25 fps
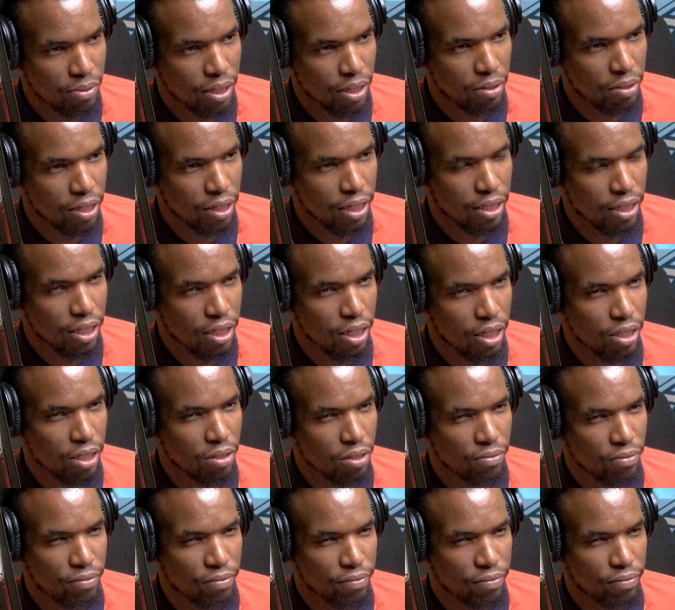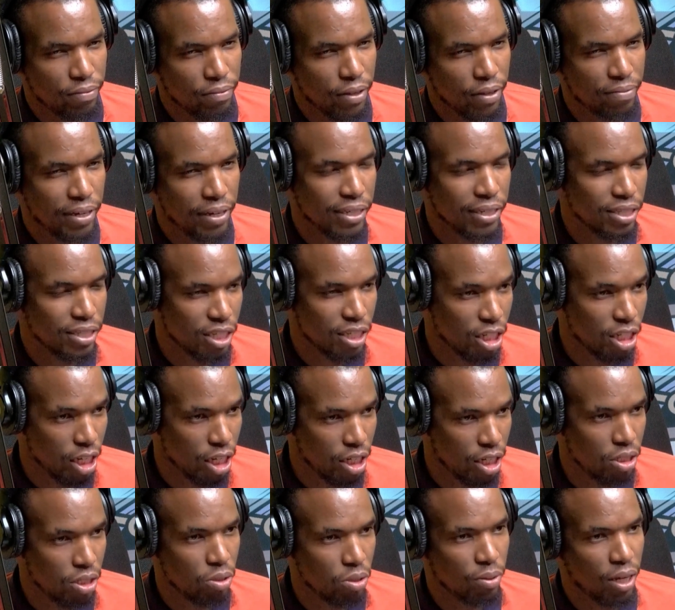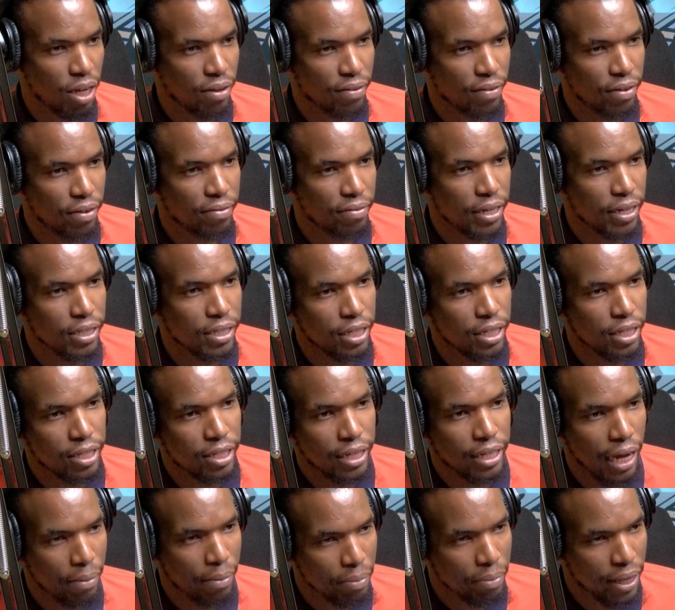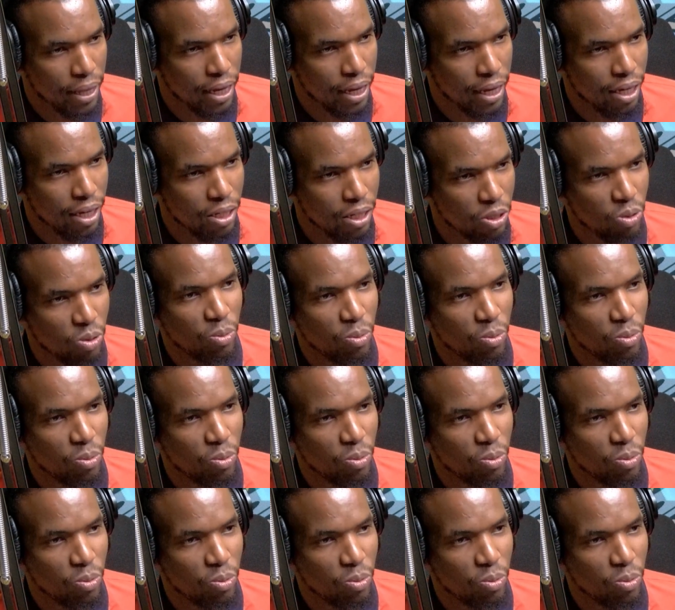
We are doing a ah. series of the first ten, so we have the first eight up there.